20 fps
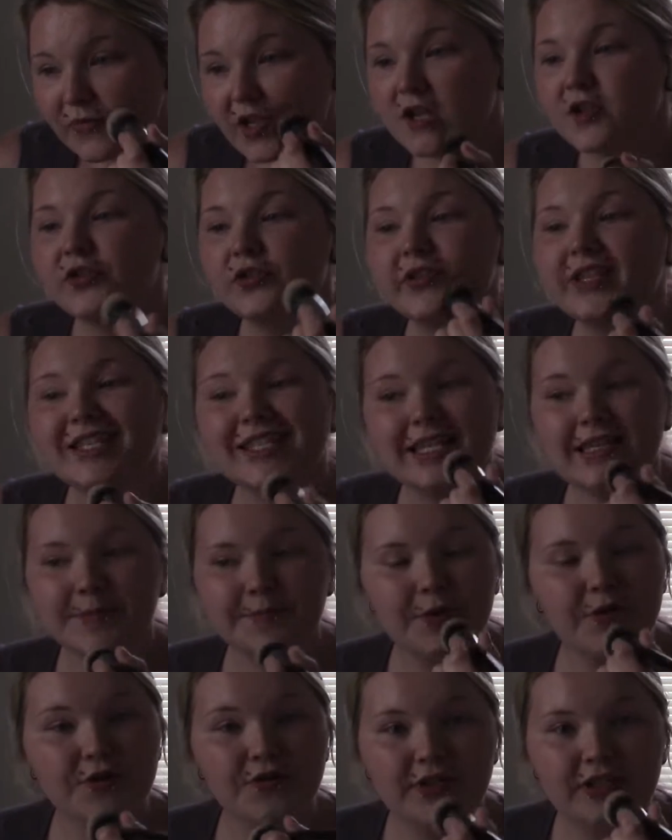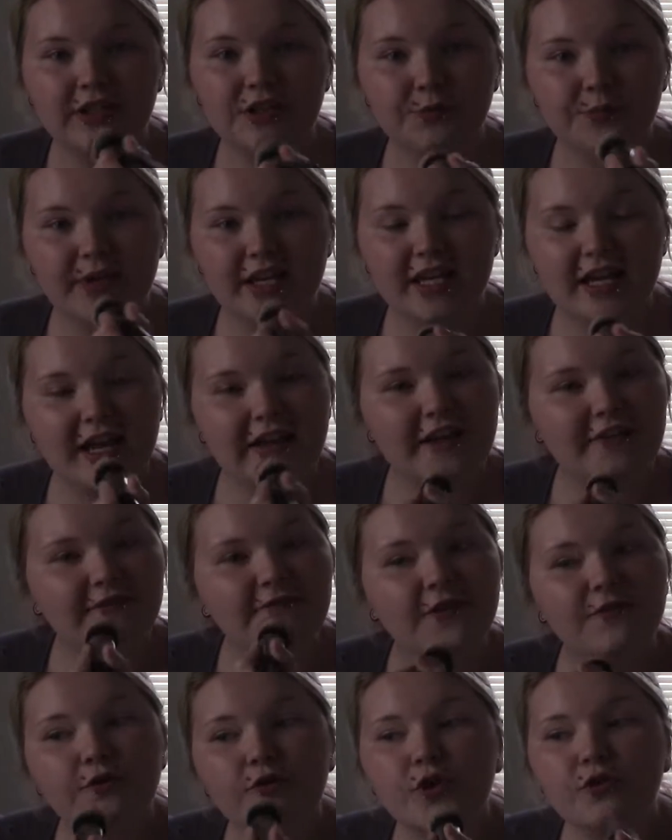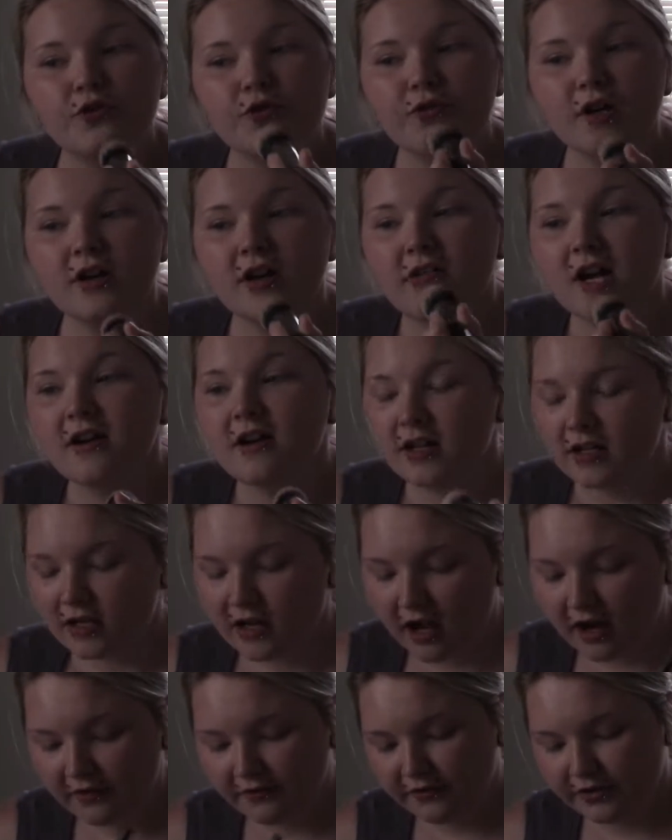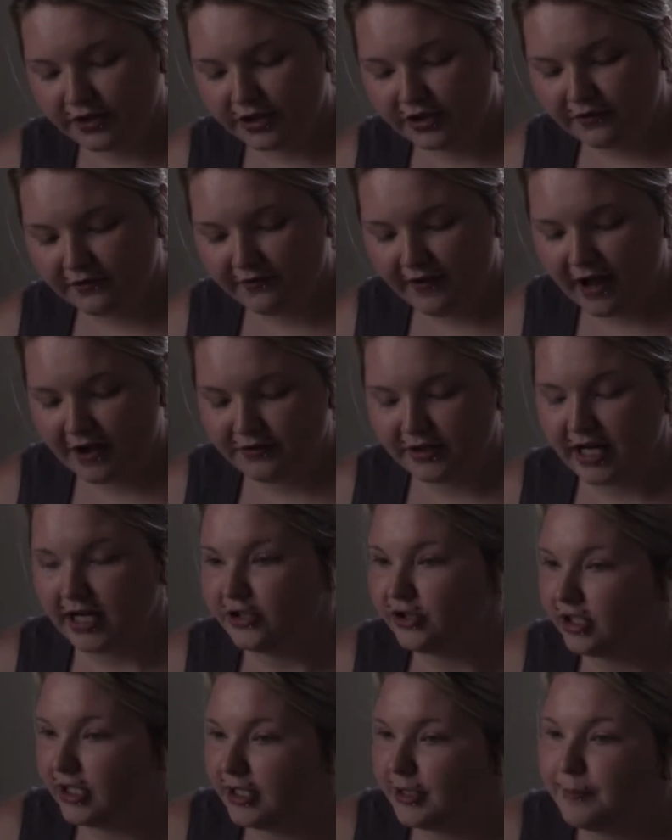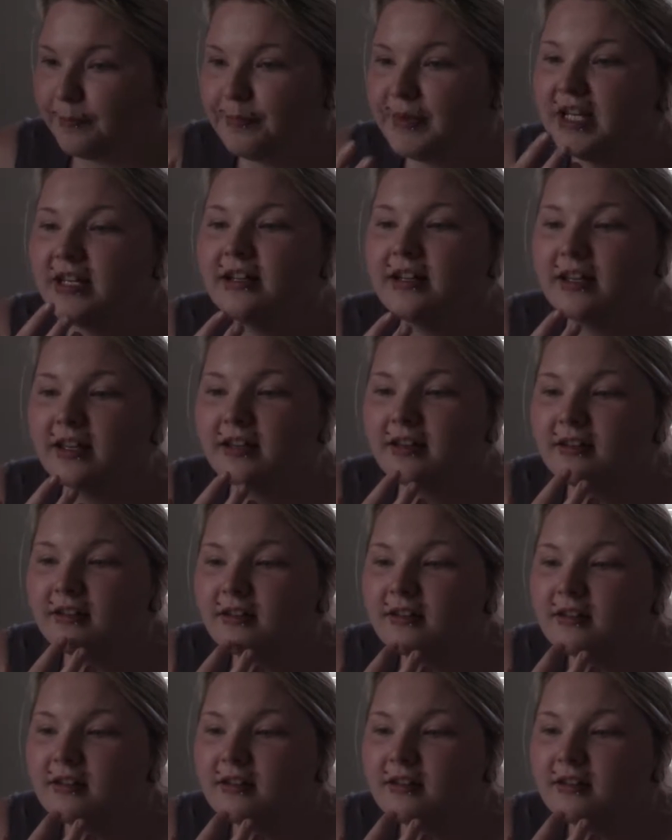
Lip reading: So this is supposed to be a full coverage foundation, meaning,